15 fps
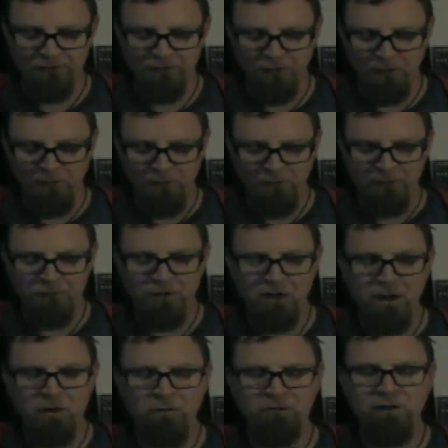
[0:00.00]
So
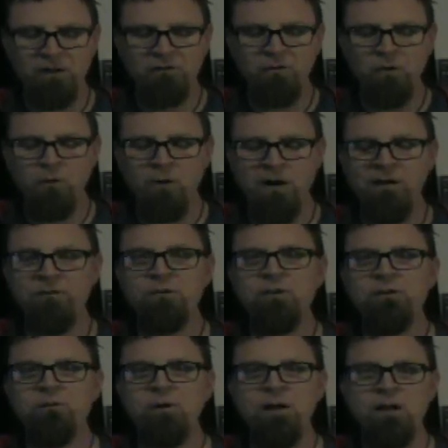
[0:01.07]
Check out Dig Two
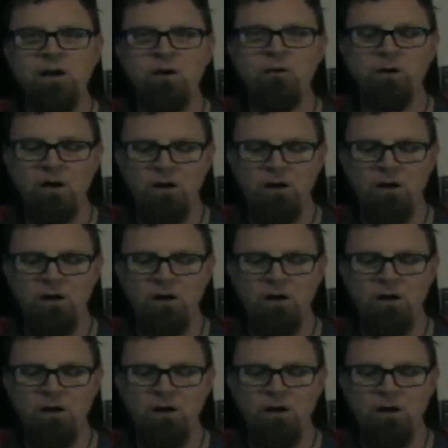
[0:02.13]
Graves right now